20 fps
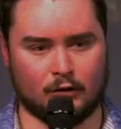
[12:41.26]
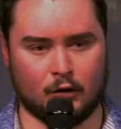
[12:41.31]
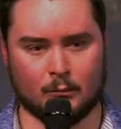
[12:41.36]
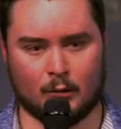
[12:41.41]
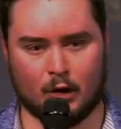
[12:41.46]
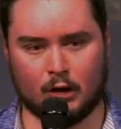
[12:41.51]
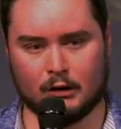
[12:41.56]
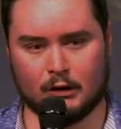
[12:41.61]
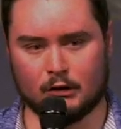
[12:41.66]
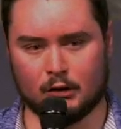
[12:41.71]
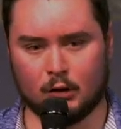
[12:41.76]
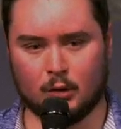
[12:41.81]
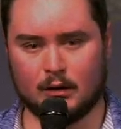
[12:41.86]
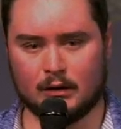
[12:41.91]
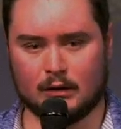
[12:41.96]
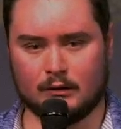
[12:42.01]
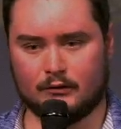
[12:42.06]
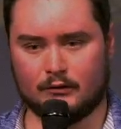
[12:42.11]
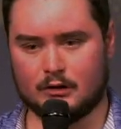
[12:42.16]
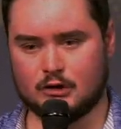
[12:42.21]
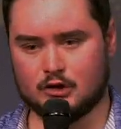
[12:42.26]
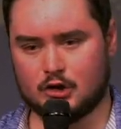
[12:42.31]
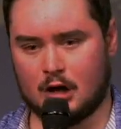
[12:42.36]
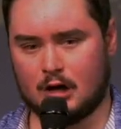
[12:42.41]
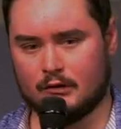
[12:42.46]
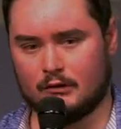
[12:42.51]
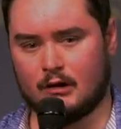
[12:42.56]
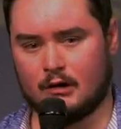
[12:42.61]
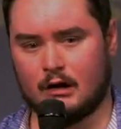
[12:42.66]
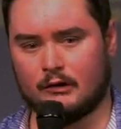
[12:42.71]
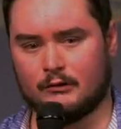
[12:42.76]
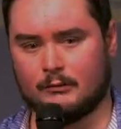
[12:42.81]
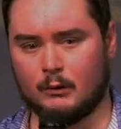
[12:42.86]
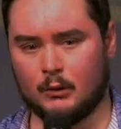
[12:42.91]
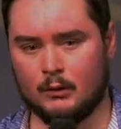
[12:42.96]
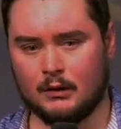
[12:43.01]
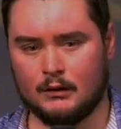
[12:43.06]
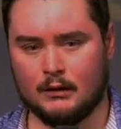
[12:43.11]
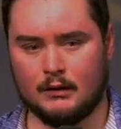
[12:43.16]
Mark, and Luke, and it's in John's Gospel.